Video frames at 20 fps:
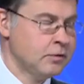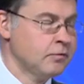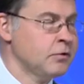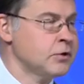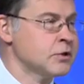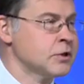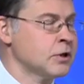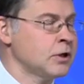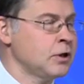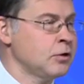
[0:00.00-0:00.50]

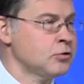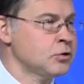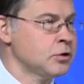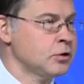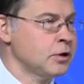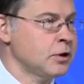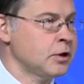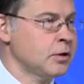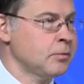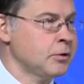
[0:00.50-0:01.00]
with the
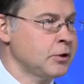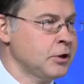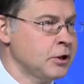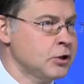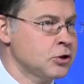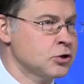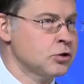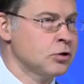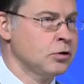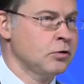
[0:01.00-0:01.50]
Council
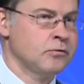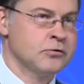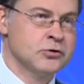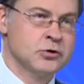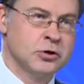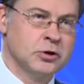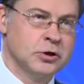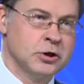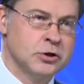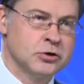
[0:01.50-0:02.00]
recommendation of
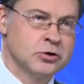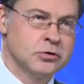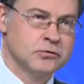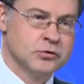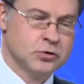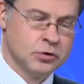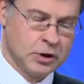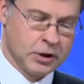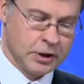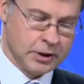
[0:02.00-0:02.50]
thirteenth of
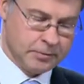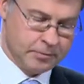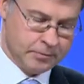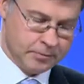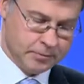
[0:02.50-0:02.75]
July.